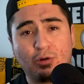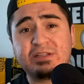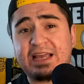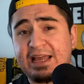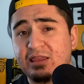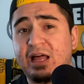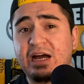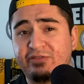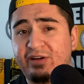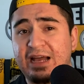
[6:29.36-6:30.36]
was a lot
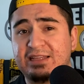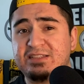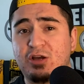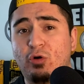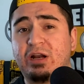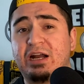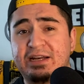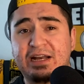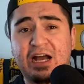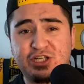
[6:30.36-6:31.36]
of violence going on
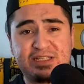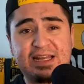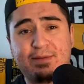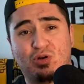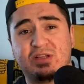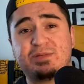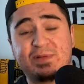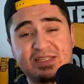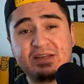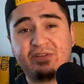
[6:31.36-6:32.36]
in Najee's neighborhood
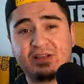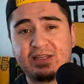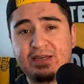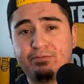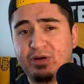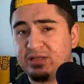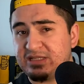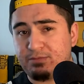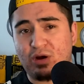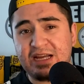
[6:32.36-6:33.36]
specifically, but
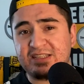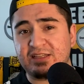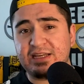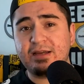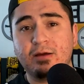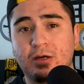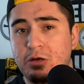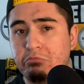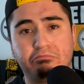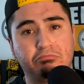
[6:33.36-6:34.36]
surprisingly,
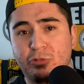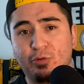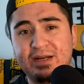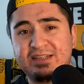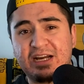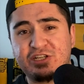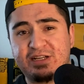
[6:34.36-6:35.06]
nobody touched